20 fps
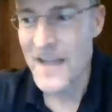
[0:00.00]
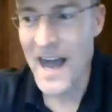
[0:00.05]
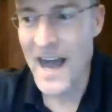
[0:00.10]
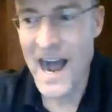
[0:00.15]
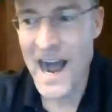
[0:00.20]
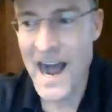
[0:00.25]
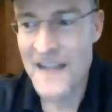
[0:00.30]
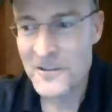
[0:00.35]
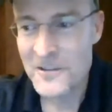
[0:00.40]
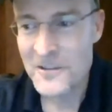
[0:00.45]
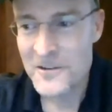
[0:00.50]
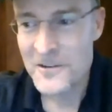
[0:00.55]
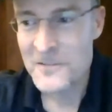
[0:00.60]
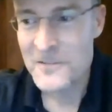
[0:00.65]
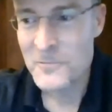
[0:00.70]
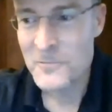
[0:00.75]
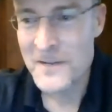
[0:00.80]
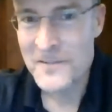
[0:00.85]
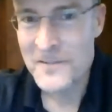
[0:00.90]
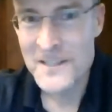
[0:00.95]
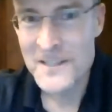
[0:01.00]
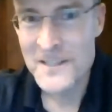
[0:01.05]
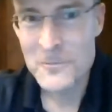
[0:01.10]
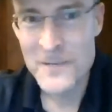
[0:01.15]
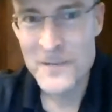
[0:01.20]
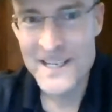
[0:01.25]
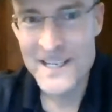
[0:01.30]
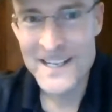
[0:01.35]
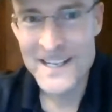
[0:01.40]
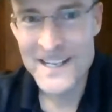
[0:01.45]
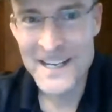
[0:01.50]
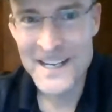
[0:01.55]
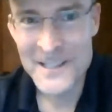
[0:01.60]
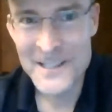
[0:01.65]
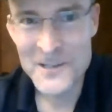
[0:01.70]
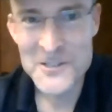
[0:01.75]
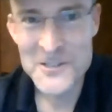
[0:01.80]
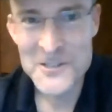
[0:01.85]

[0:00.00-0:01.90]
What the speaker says: I learned Weevily Wheat in a little